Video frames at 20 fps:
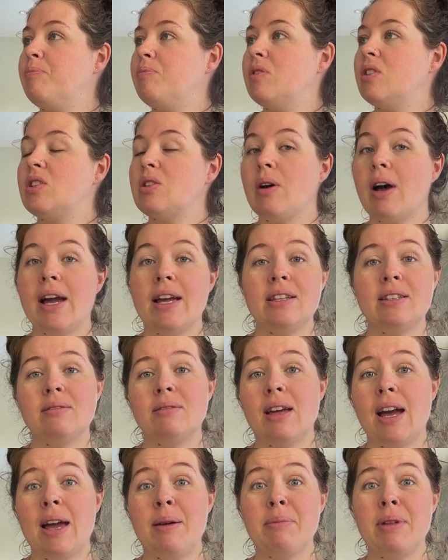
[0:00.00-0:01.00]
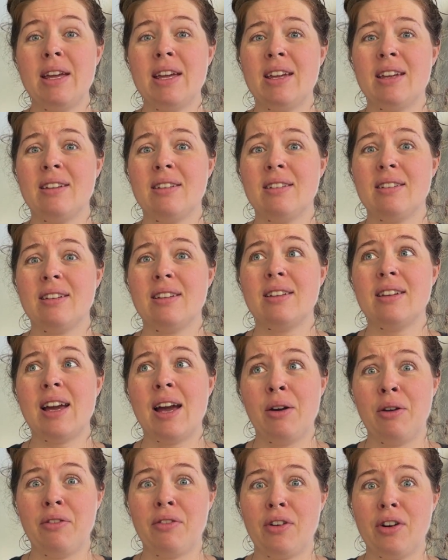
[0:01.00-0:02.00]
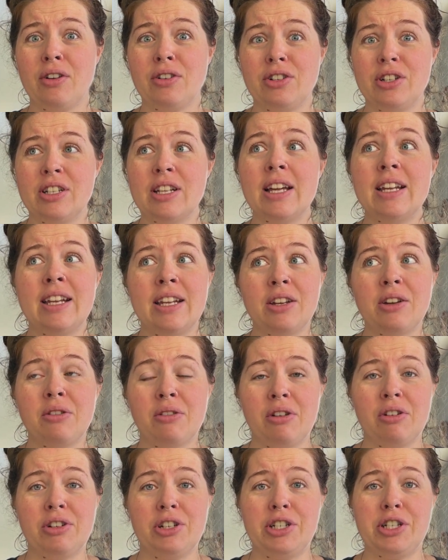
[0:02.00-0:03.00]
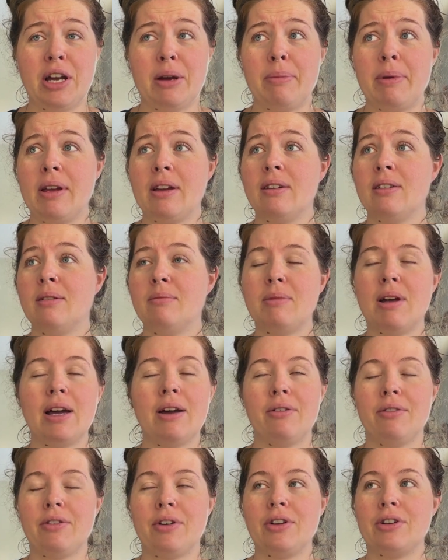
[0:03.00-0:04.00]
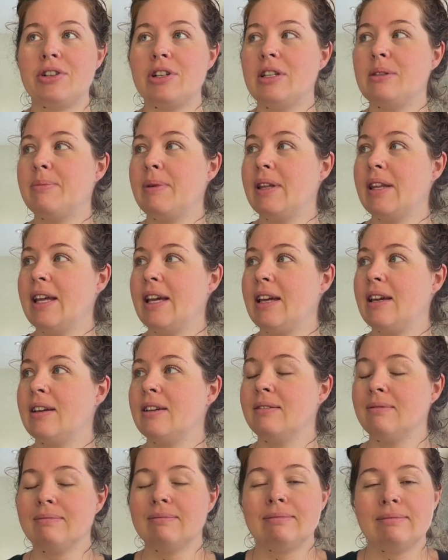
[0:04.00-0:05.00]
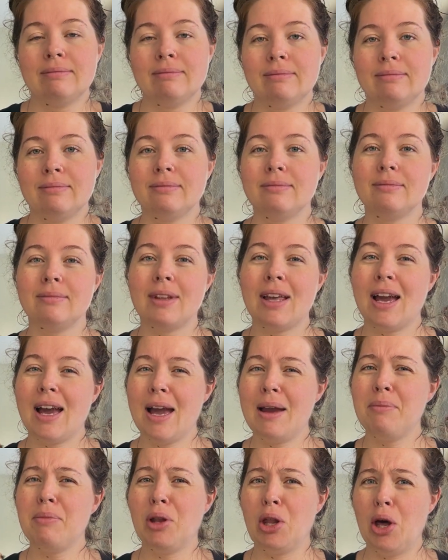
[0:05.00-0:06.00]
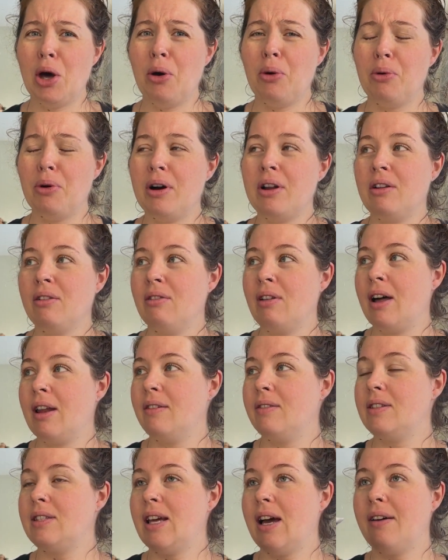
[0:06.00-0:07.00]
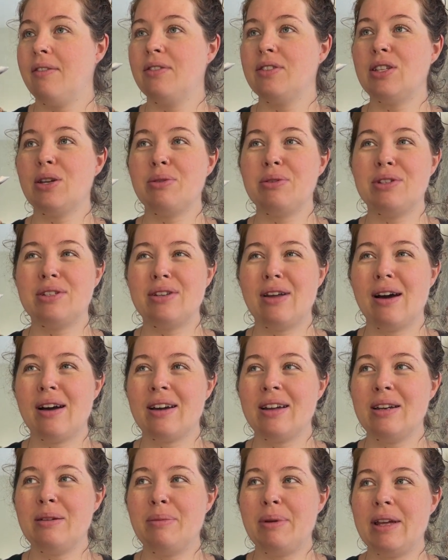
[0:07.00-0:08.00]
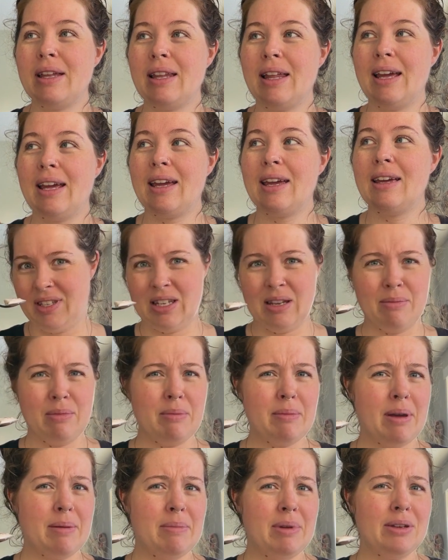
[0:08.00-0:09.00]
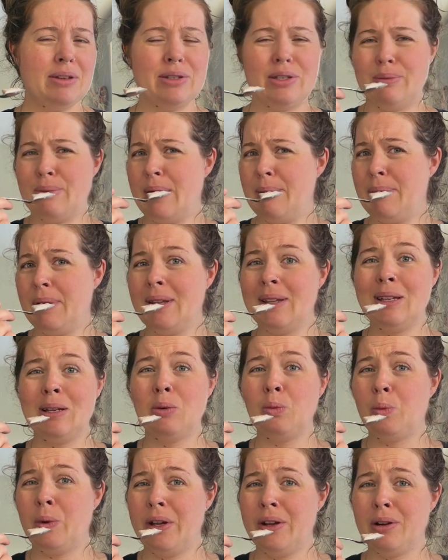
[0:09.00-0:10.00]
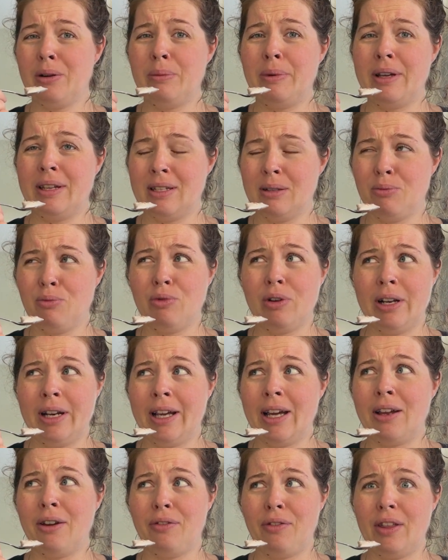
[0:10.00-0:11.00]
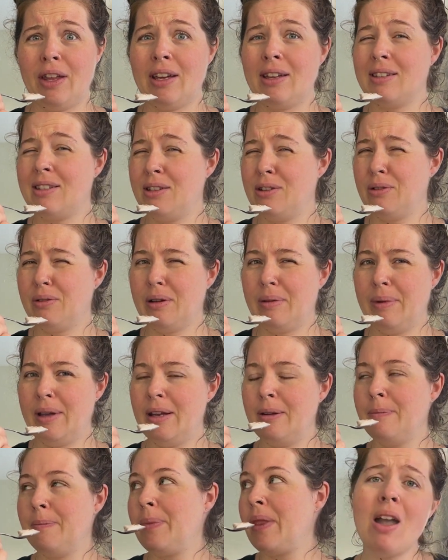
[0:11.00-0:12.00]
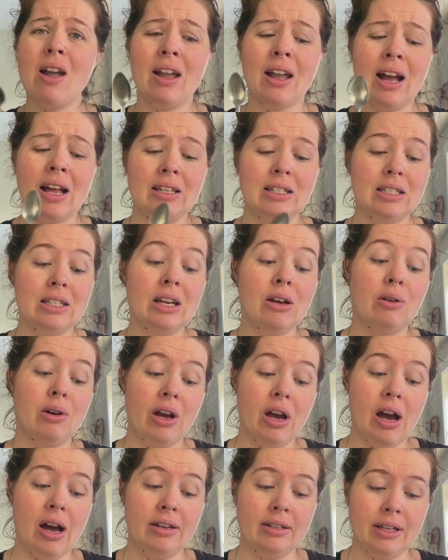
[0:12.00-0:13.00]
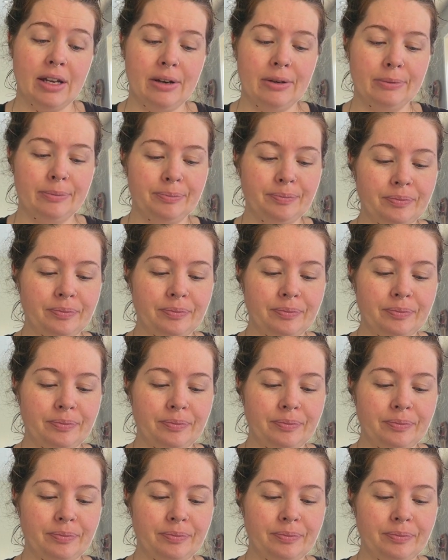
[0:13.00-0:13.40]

So I'm like out of groceries. I need to go grocery shopping. I'm not out of groceries, but like I'm low on a lot of stuff. So it's not gonna be like, some of my meals might be a little weird because I'm running out of things. You know what I mean? I got to go to Costco.